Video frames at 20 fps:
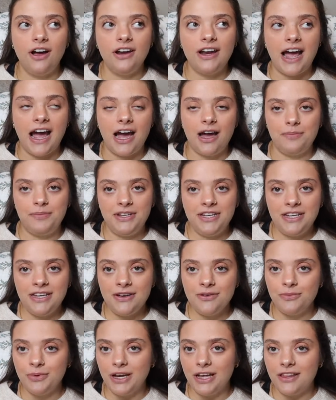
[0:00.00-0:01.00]
unhappy
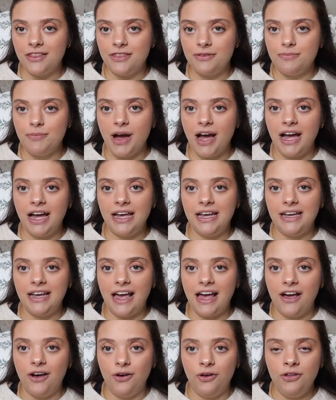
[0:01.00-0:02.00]
with my
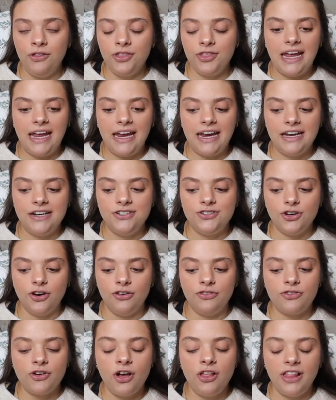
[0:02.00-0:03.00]
health and
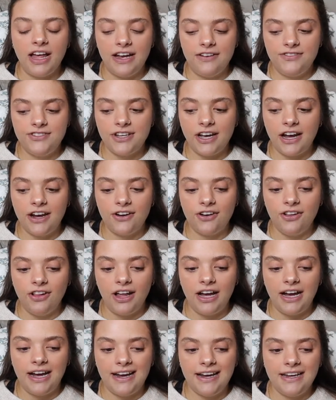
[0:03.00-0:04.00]
overall lifestyle.
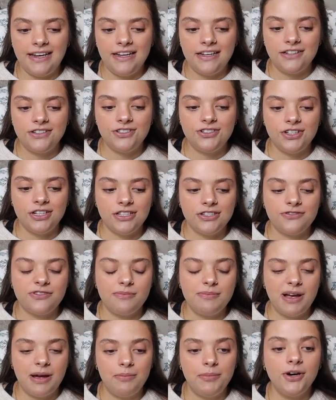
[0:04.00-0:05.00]
I just
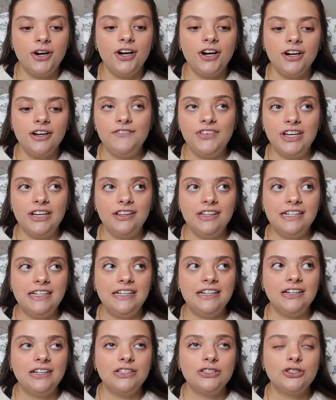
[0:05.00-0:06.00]
remember
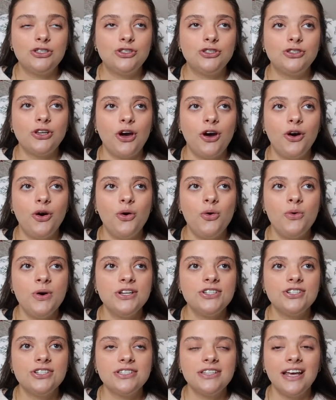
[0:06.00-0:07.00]
feeling so
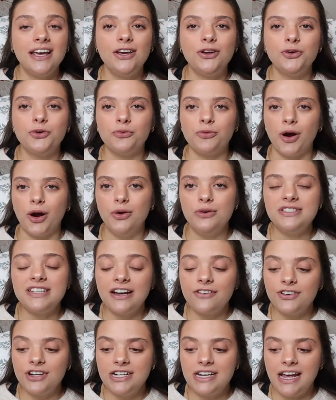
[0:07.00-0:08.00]
just like gross
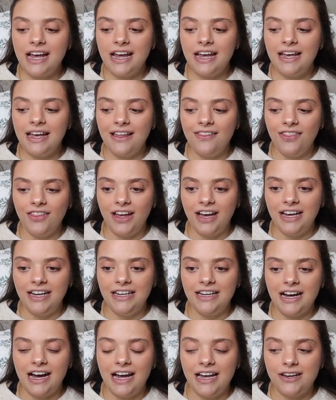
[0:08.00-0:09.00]
every day, and
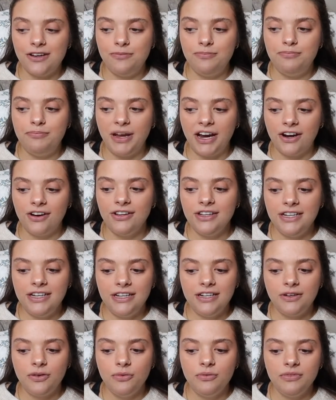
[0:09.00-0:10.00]
like I could
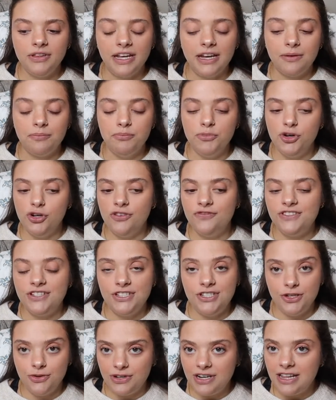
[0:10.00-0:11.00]
barely like move to
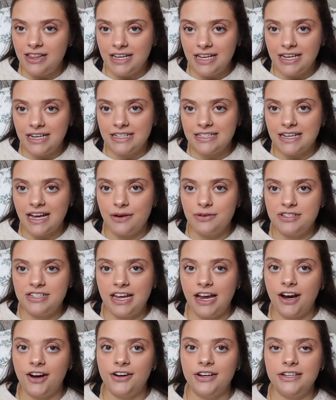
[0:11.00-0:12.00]
do anything because I was
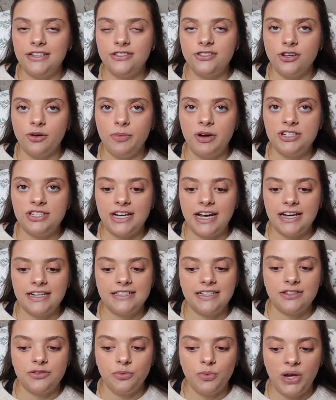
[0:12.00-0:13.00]
carrying so much
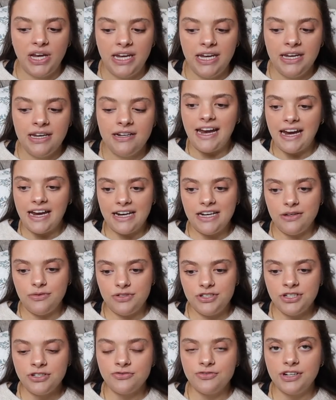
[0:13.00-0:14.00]
excess weight, and it
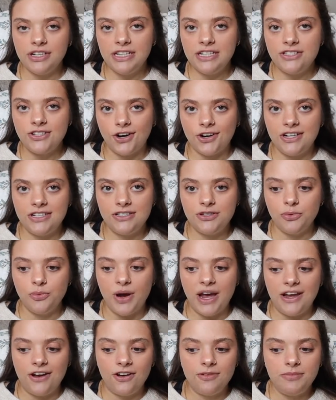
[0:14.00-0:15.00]
was just really starting to
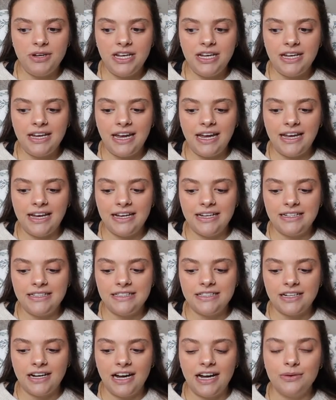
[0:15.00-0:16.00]
weigh on me,
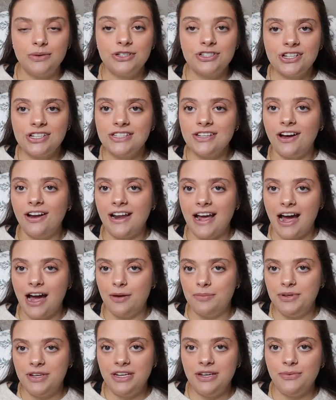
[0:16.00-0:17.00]
and I was just
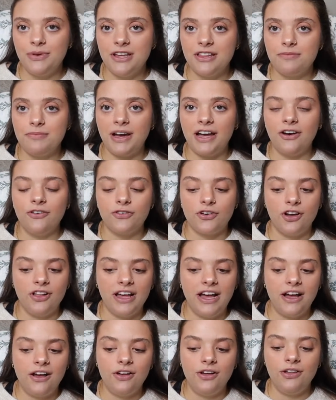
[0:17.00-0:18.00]
unhappy with my overall
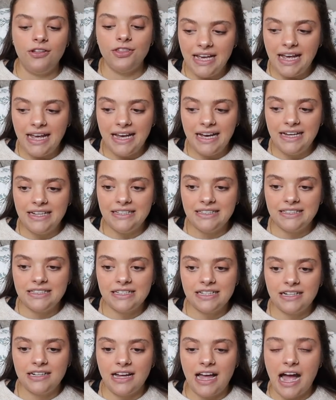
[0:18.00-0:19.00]
health
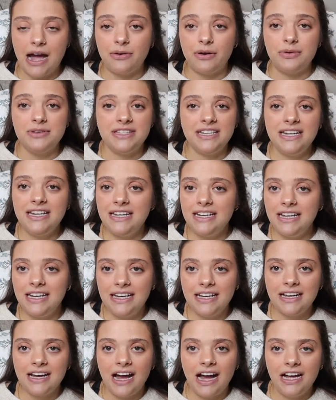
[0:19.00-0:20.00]
and how I was
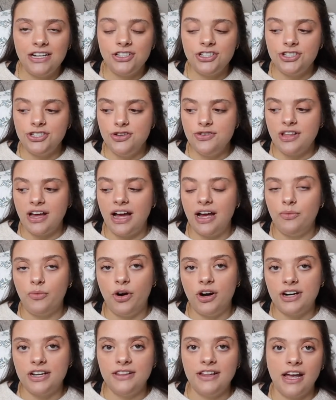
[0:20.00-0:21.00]
eating. I just knew that I
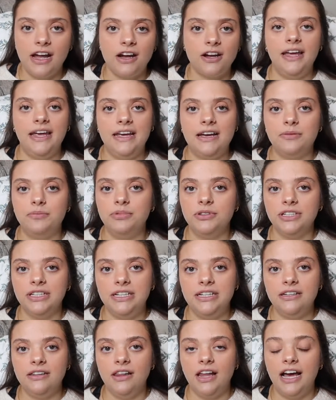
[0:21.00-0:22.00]
wanted like a
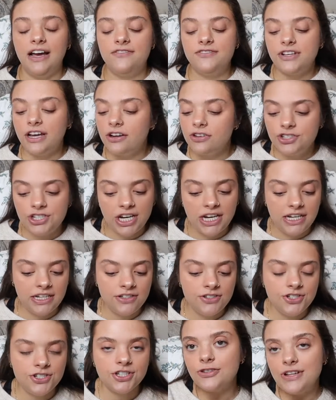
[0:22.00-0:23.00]
complete lifestyle
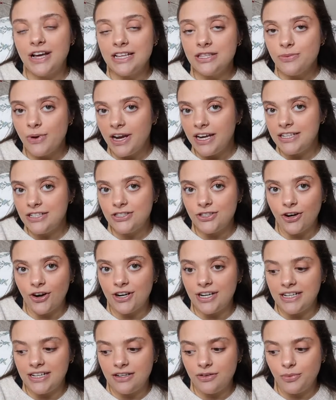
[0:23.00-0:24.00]
change. So that's why I
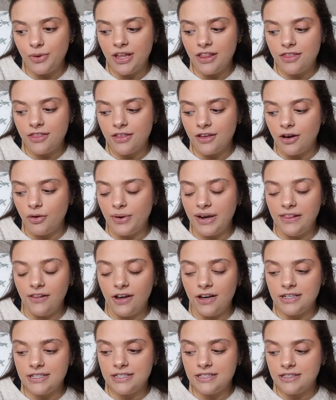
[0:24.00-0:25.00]
started with a weight
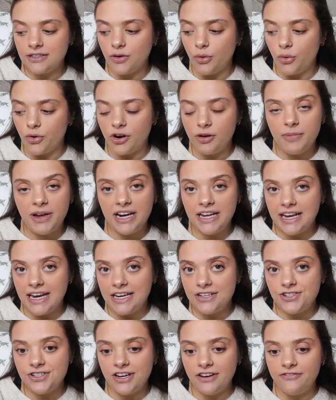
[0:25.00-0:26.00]
loss oral
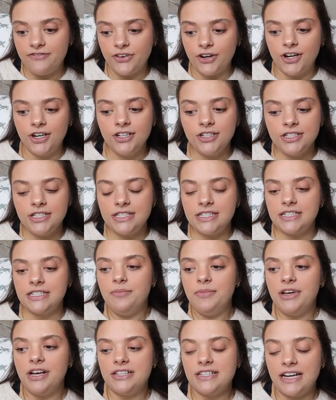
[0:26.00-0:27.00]
medication at first,
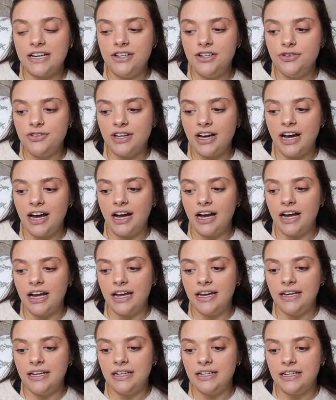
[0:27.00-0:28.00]
because I knew that
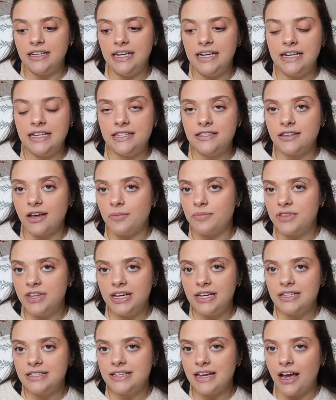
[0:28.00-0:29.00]
I needed
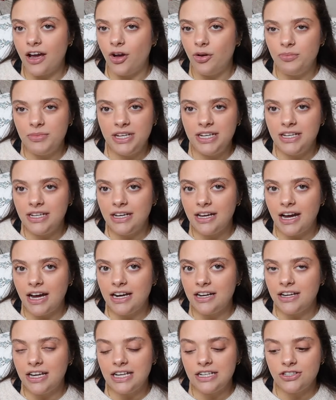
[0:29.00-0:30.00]
something to help me
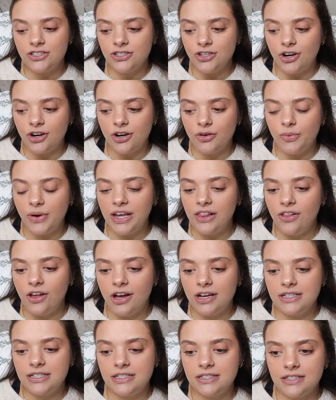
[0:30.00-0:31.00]
kind of kickstart weight
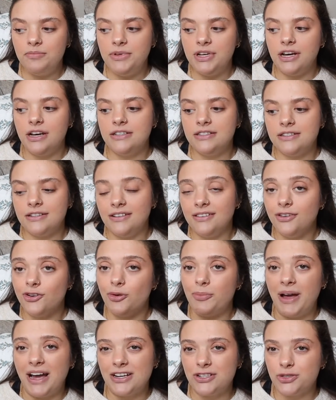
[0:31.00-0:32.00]
loss. Because,
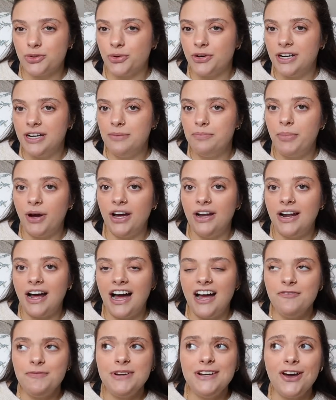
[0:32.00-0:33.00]
little backstory, but
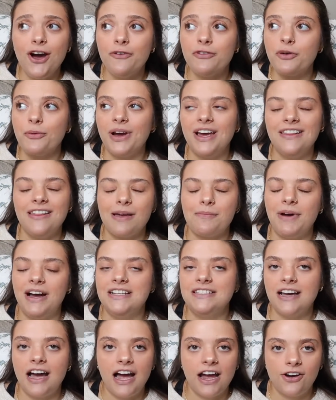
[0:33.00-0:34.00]
I've been overweight like my
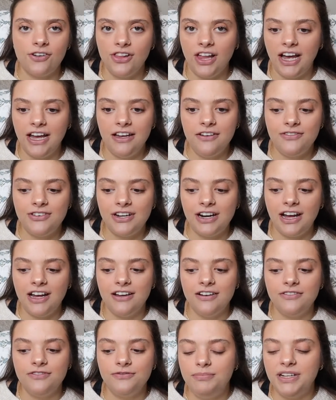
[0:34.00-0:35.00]
entire life, and I
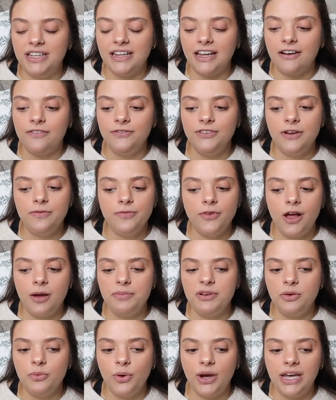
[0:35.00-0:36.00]
have been like
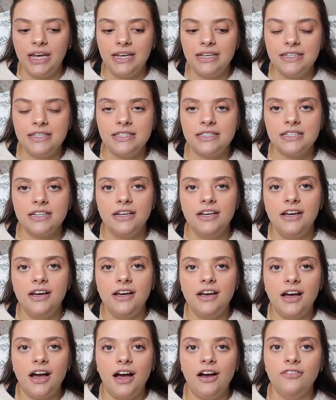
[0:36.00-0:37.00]
flip-flopping weights.
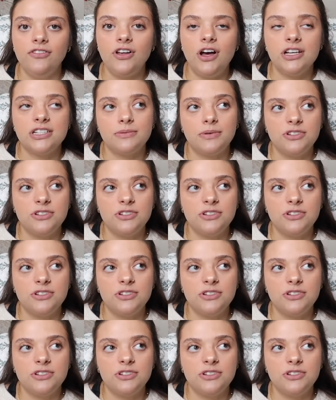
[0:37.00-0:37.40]
I've lost a